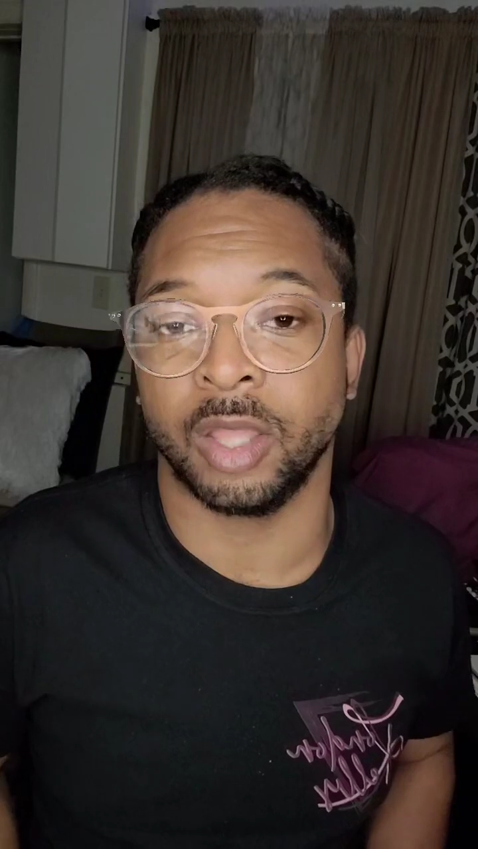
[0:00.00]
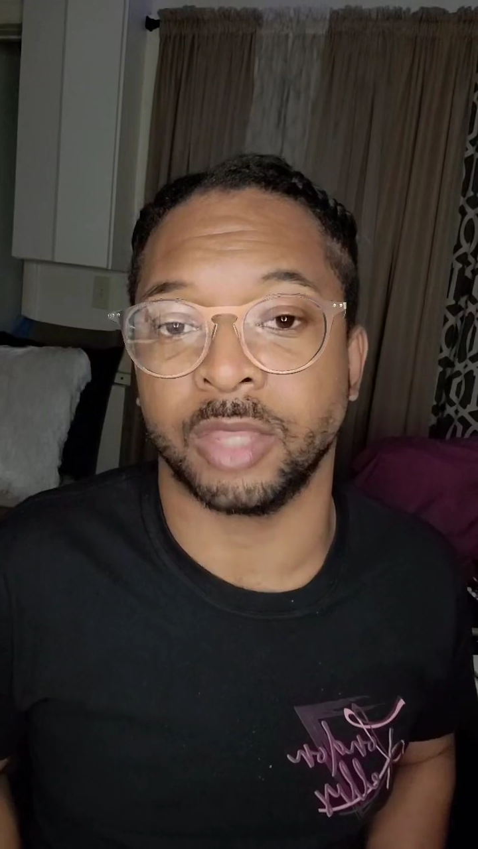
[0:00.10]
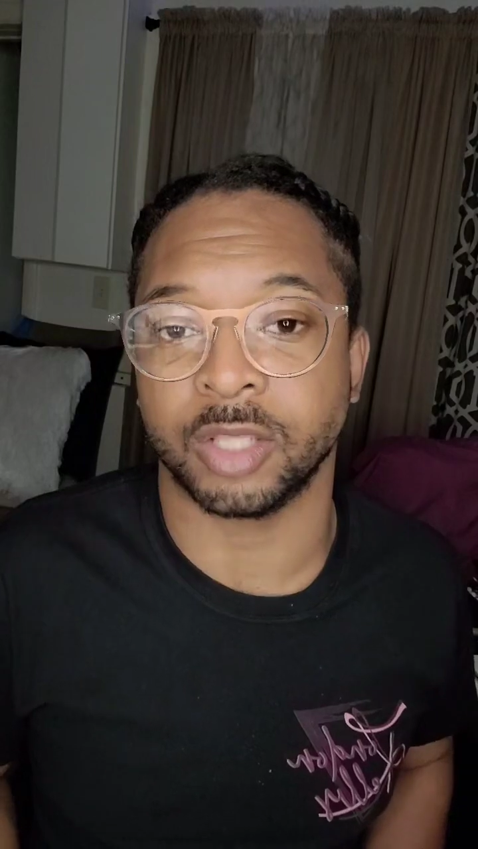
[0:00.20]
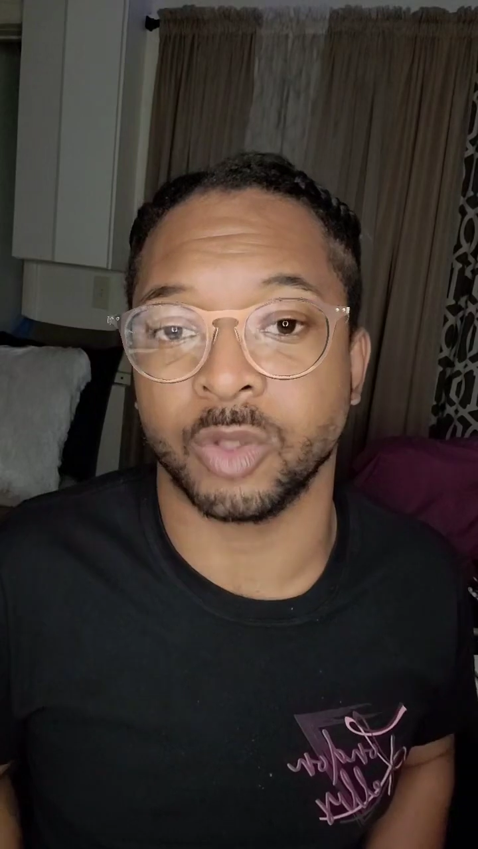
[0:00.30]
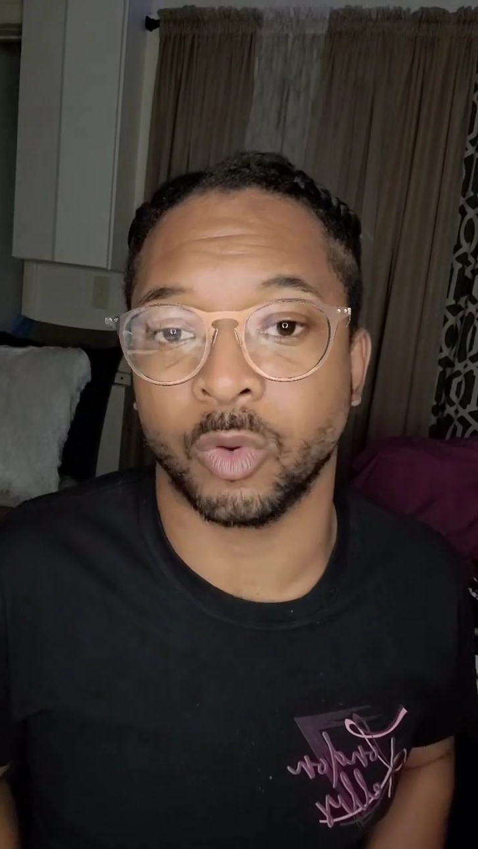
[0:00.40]

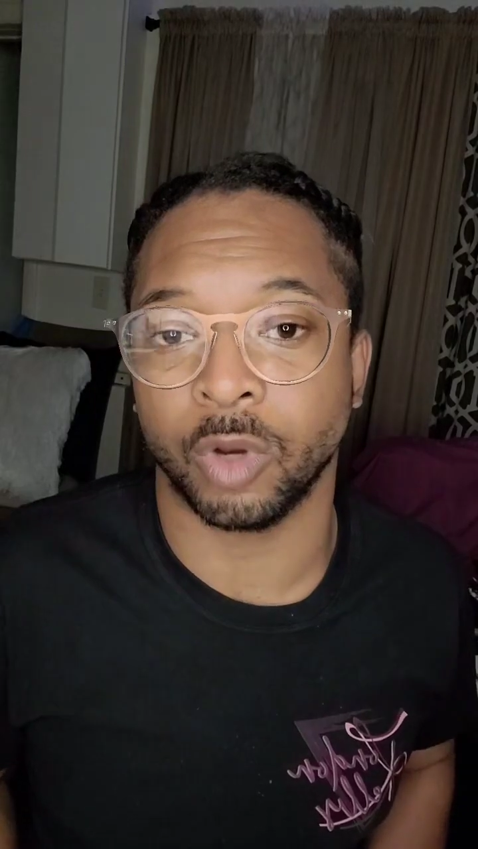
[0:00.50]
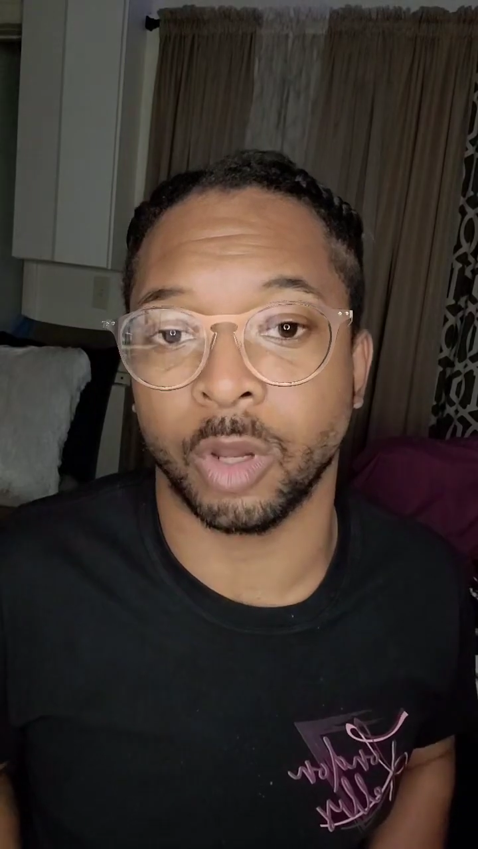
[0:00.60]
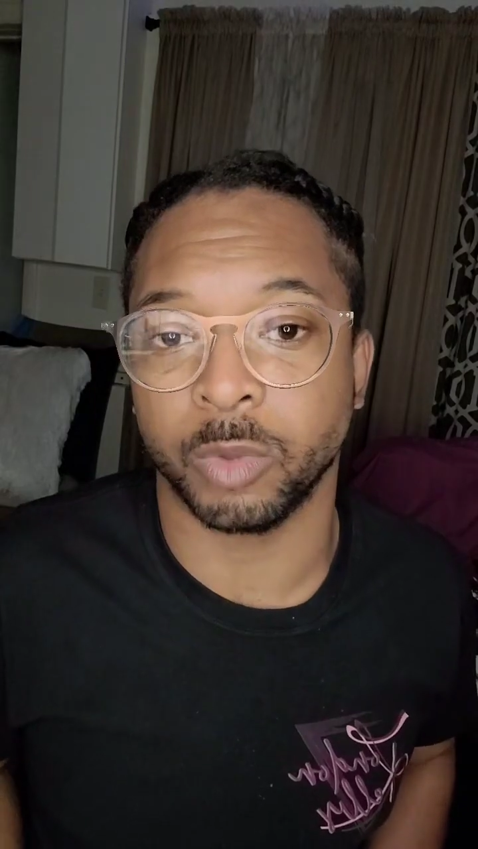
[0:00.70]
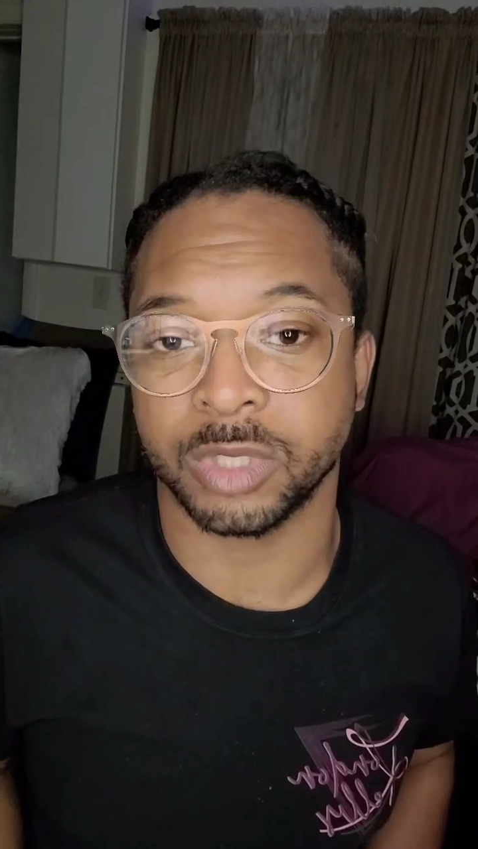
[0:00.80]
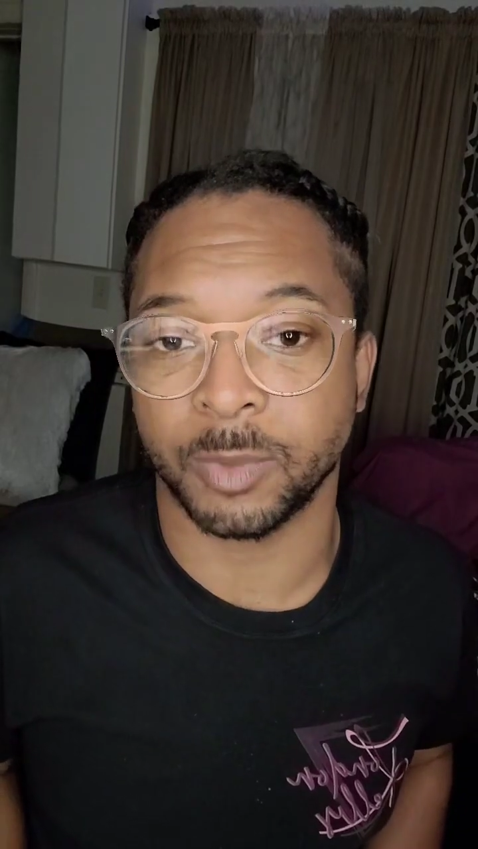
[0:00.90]
that's going
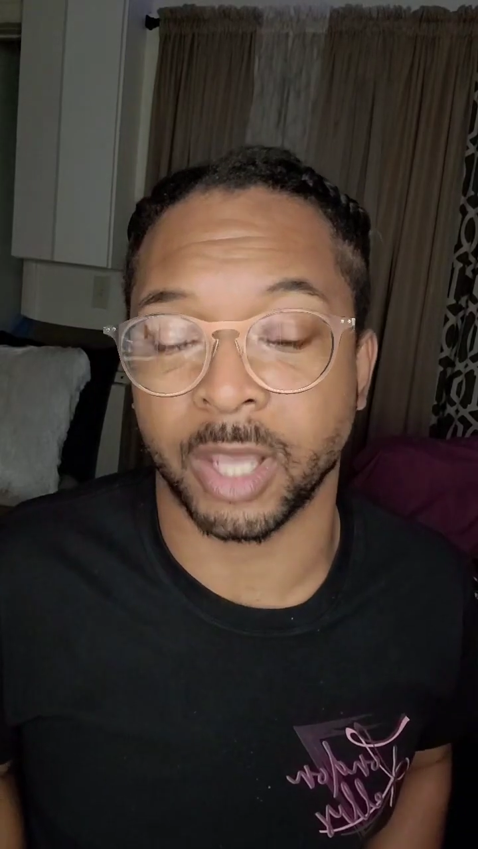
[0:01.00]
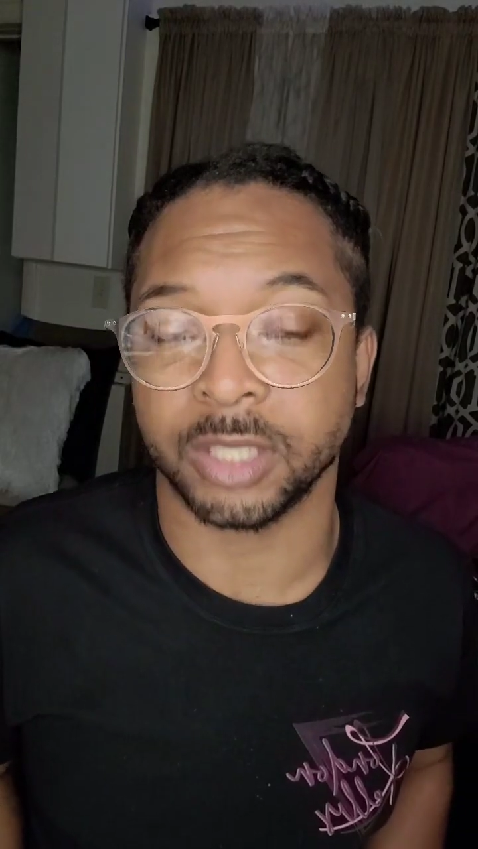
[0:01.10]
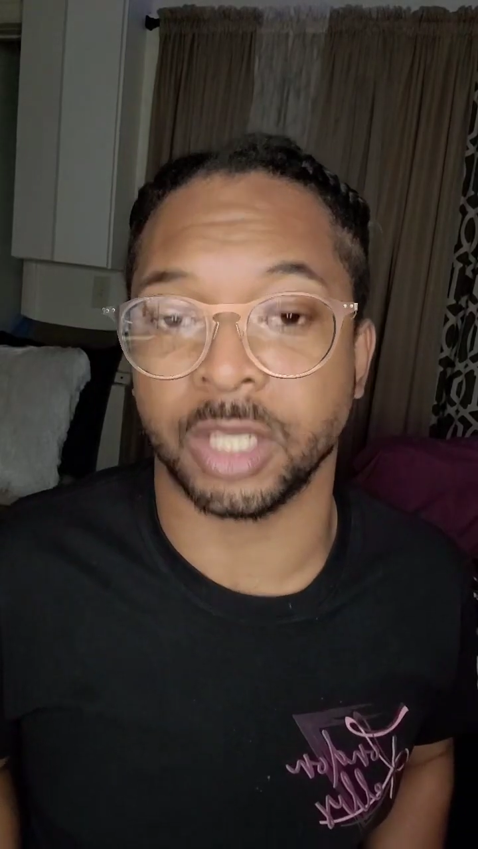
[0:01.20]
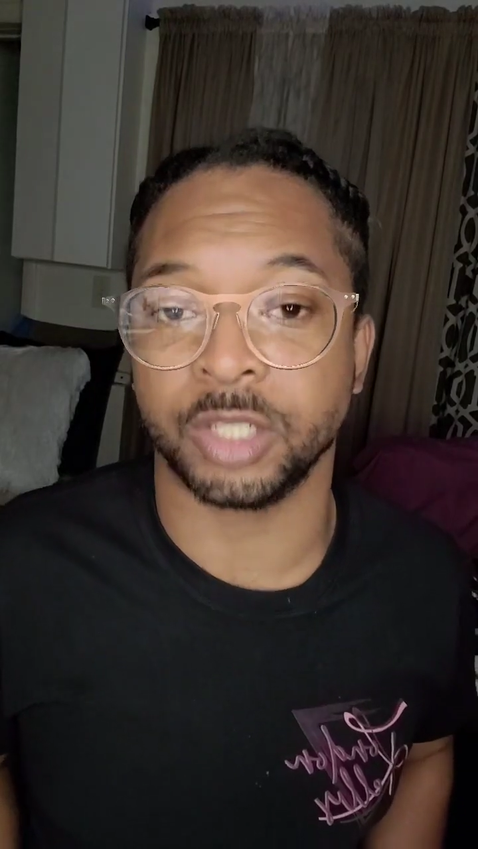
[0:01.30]
on with Spice. It